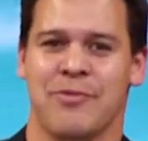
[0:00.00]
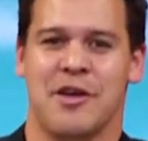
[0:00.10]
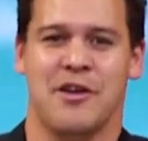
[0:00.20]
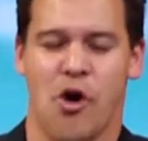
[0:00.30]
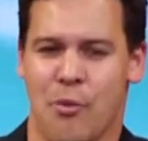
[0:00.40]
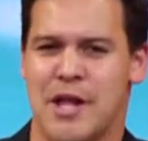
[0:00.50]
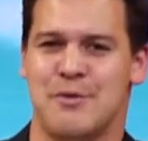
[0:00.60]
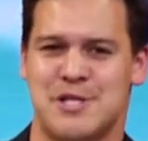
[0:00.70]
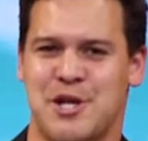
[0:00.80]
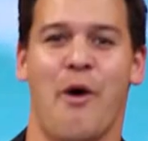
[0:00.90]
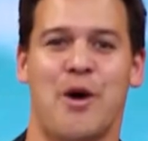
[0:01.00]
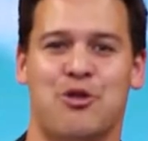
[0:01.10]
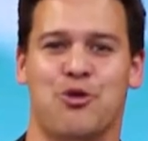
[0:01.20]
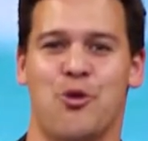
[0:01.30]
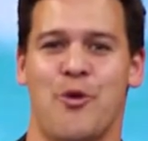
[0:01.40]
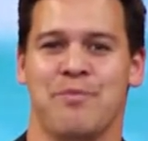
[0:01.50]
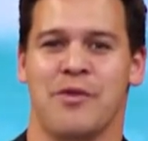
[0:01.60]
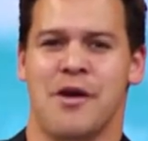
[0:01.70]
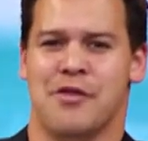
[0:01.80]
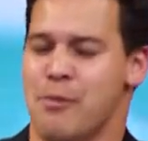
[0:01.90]
you know, when he was going through
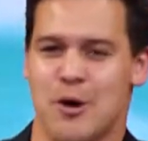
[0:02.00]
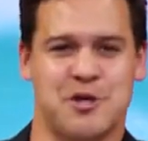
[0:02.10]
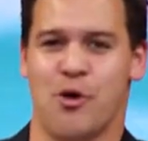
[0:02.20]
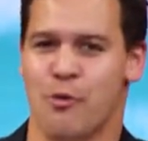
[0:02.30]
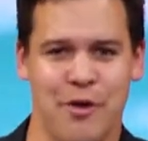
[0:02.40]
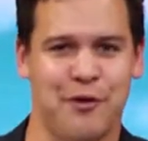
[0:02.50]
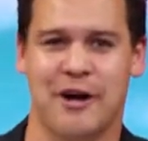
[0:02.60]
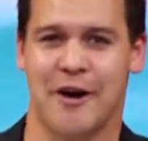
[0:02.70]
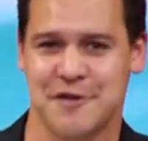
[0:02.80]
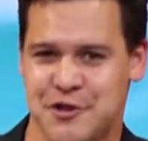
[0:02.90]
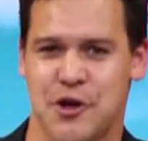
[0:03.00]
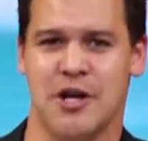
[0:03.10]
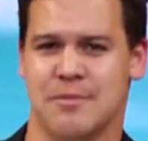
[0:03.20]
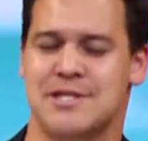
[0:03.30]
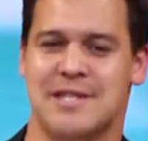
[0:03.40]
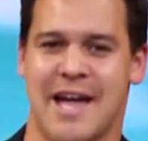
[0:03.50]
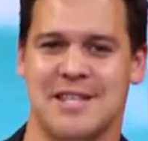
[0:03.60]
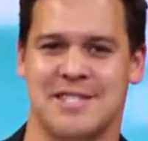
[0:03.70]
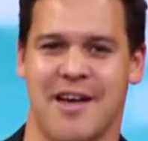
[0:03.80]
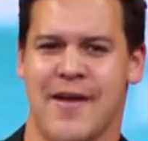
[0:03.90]
the most horrific of
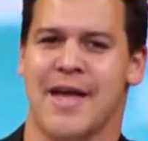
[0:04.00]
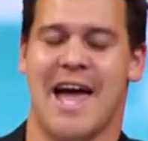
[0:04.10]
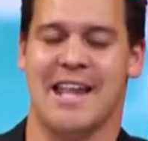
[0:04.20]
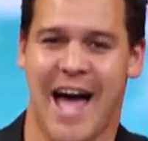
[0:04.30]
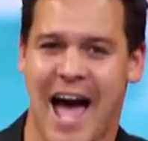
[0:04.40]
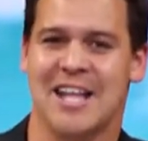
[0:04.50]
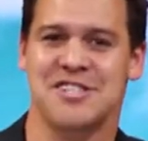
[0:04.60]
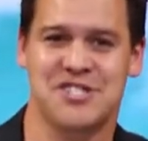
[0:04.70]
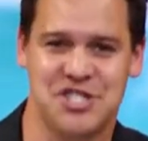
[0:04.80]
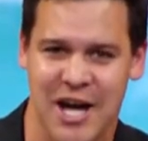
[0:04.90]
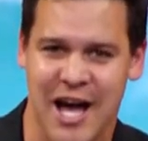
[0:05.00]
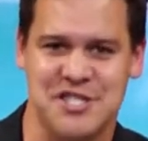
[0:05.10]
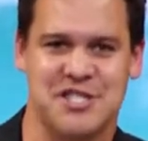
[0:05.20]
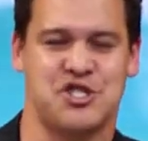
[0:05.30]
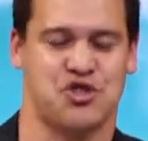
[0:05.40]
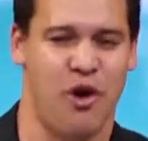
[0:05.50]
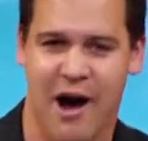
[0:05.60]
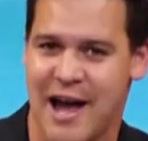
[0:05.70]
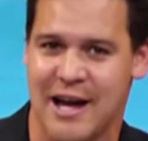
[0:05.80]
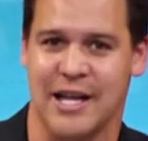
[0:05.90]
circumstances, an unjust
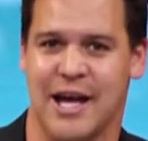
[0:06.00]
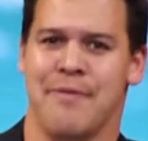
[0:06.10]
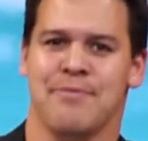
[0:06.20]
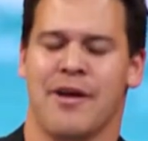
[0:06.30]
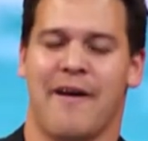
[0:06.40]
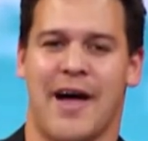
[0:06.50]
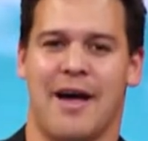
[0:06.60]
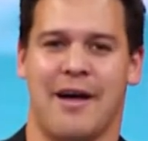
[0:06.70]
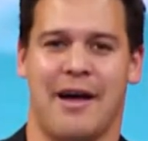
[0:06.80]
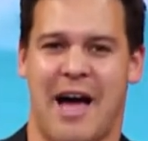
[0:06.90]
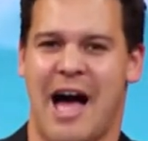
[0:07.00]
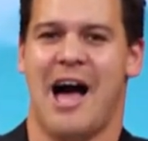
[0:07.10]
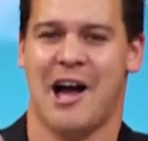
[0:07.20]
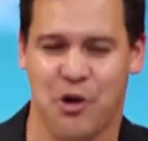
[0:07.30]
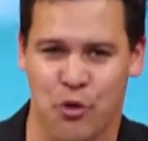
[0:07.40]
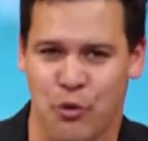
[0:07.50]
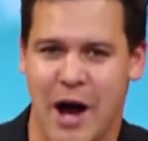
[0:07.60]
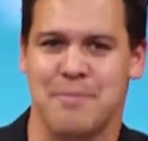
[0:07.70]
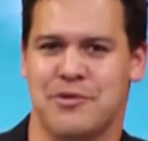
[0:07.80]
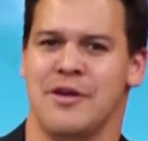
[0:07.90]
trial, a
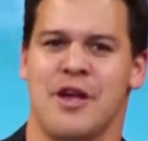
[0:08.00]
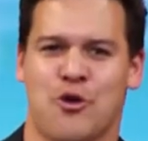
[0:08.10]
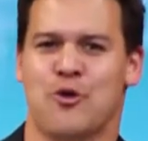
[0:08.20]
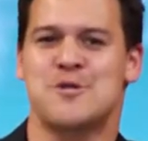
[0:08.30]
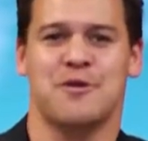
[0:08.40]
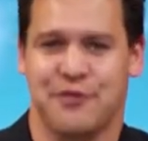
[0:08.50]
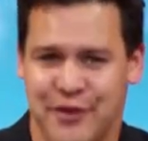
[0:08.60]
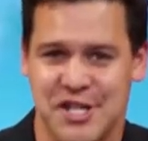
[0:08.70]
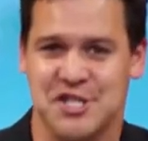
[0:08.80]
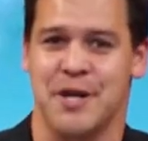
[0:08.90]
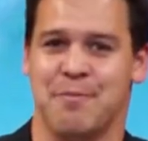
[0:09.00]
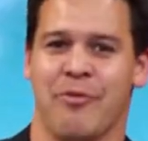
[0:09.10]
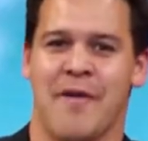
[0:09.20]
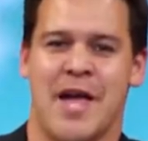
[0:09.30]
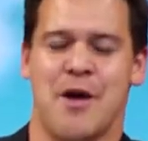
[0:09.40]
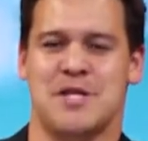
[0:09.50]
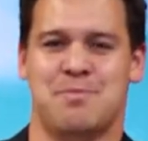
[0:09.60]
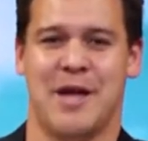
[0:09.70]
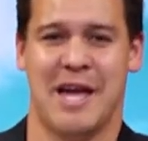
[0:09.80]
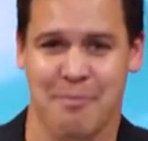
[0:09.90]
corrupt crucifixion, he was
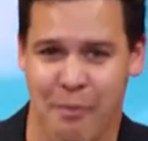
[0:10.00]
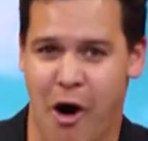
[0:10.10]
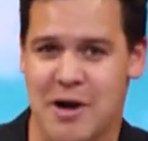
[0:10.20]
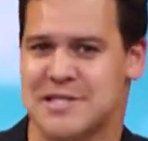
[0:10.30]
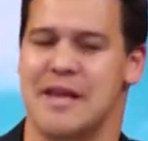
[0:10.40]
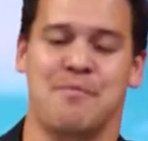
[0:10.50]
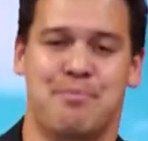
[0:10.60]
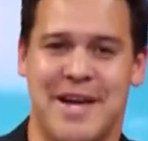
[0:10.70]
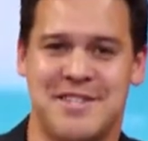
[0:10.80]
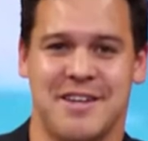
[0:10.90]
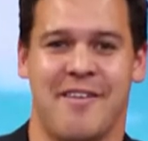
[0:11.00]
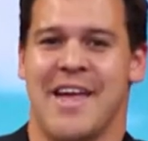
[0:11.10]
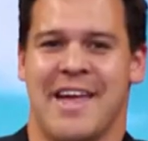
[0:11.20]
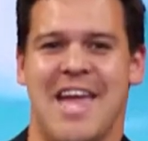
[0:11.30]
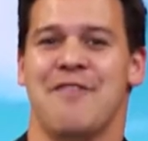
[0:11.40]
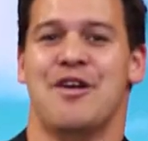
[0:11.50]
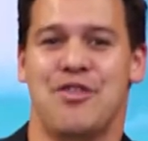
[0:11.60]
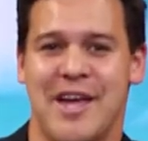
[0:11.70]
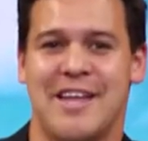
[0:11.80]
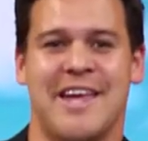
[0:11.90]
being mocked and beaten. Even
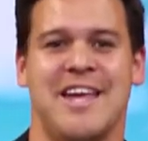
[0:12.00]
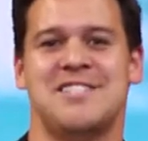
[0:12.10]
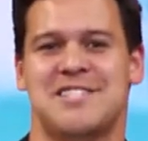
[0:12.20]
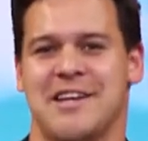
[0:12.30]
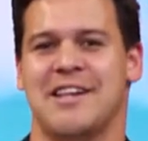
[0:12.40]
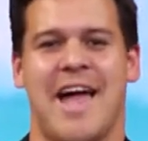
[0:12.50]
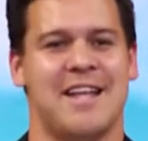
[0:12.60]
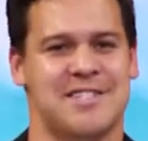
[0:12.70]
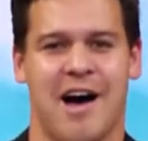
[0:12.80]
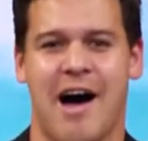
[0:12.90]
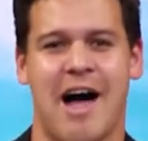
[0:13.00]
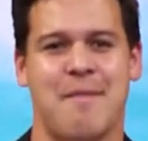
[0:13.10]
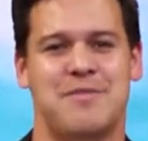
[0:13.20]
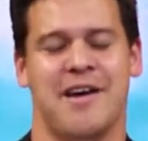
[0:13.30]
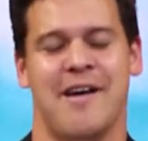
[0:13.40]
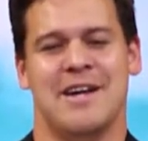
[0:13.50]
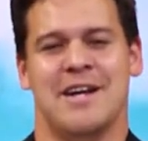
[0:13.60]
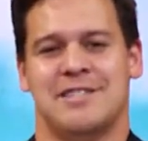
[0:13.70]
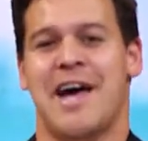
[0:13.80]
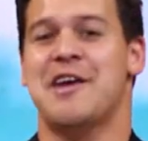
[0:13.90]
then, he still had time to
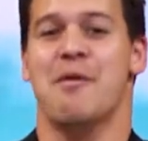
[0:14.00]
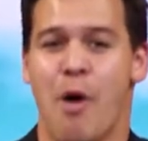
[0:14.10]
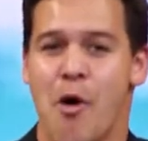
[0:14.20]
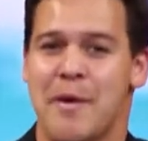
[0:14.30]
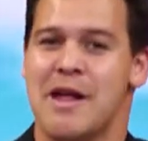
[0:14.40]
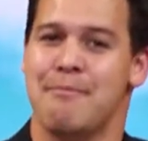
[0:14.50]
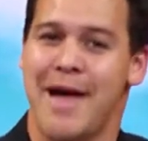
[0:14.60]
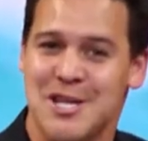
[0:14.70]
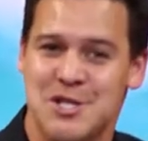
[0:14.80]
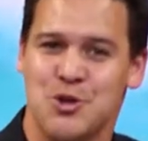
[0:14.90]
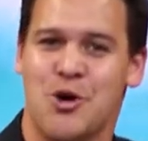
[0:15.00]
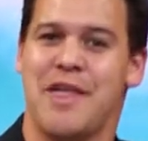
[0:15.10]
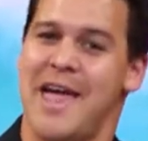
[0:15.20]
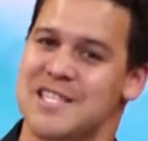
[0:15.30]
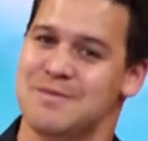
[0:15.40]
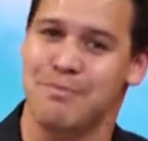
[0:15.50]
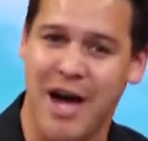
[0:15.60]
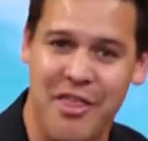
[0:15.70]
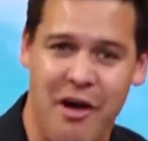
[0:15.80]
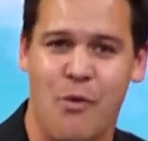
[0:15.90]
take a moment and make sure that his
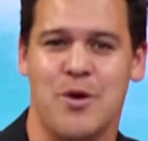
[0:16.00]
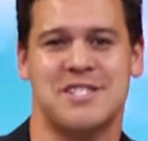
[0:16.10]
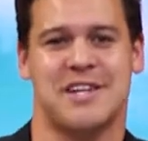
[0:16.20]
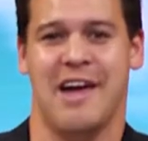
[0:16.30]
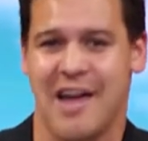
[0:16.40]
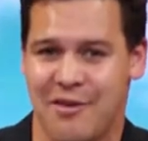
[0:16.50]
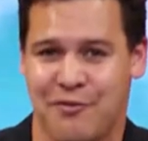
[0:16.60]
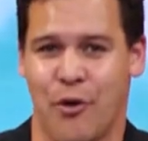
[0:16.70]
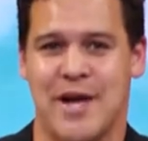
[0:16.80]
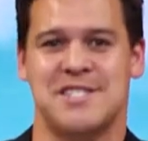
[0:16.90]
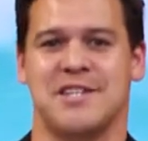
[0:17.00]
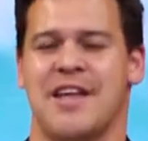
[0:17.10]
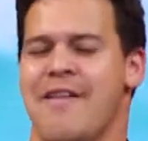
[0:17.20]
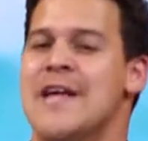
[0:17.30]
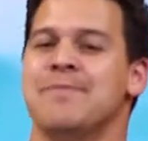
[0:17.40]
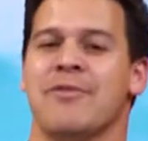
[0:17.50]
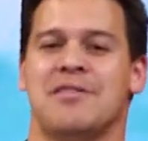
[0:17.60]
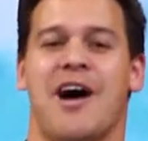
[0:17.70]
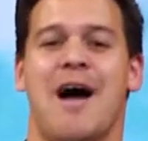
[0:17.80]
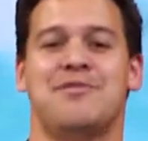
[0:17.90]
mother was cared for. He still had
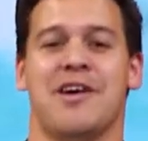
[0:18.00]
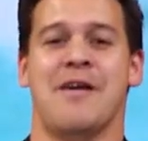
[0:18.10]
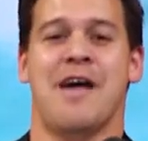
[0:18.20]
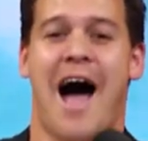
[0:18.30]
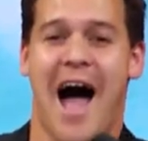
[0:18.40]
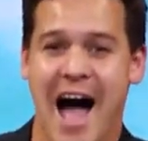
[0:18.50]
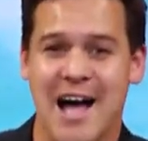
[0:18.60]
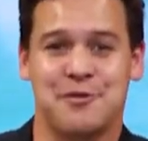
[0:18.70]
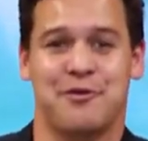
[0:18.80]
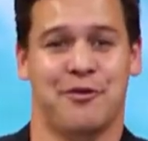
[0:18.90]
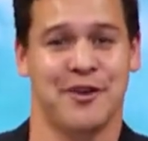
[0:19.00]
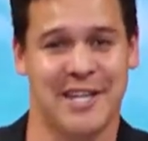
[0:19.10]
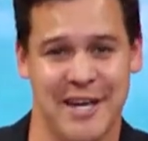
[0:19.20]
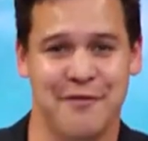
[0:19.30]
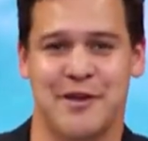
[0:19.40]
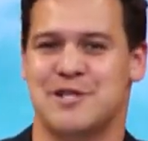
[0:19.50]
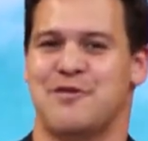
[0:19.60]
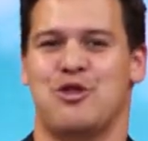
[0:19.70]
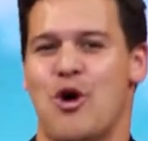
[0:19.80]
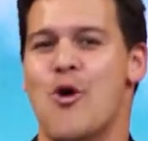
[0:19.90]
time to ask for forgiveness
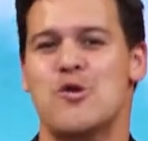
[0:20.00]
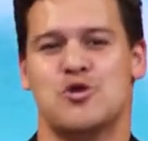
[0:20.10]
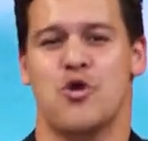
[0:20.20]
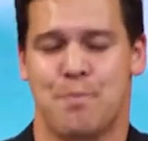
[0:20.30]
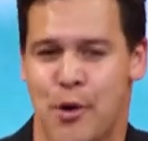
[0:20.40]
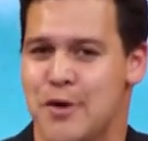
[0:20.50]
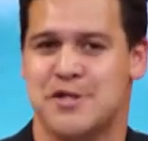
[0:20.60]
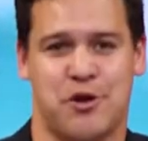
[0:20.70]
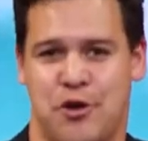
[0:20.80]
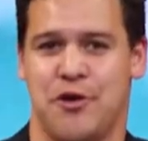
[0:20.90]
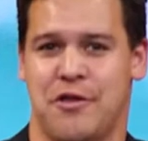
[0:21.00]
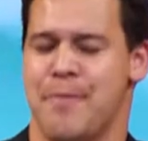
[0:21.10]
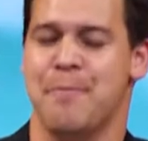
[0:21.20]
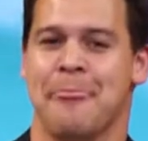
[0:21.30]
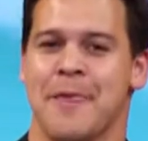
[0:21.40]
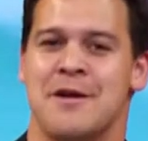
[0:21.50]
for those who persecuted him.